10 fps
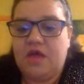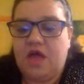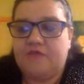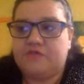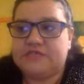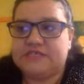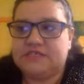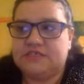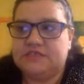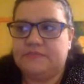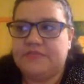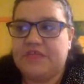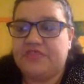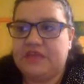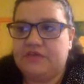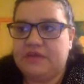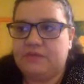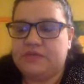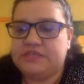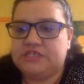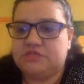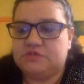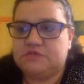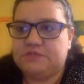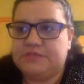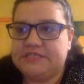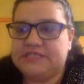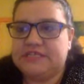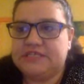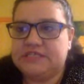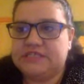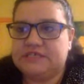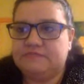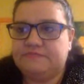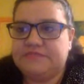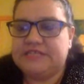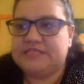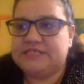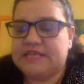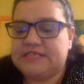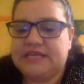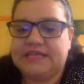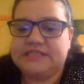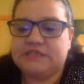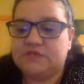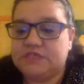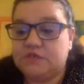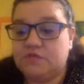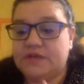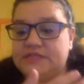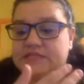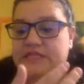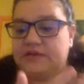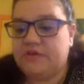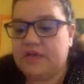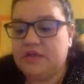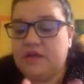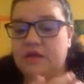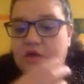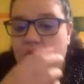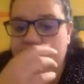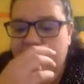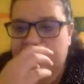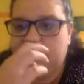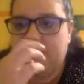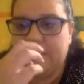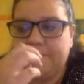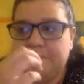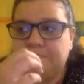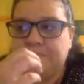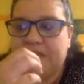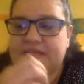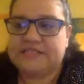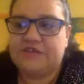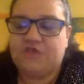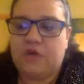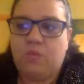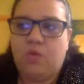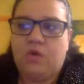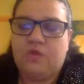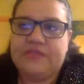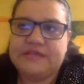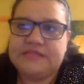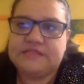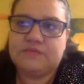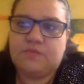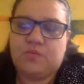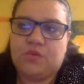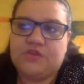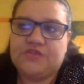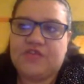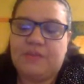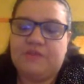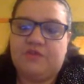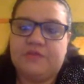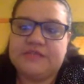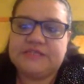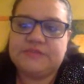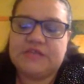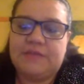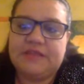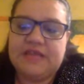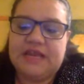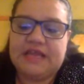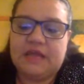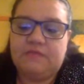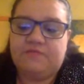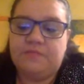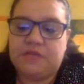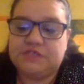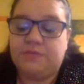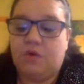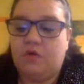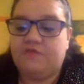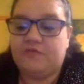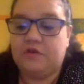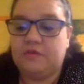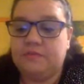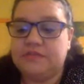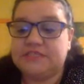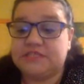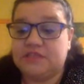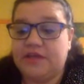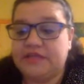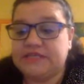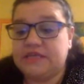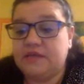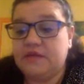critical theory, which sort of splintered into intersectionality, critical race theory, queer theory, etc. And what this was coming from, this was coming then again much more from society,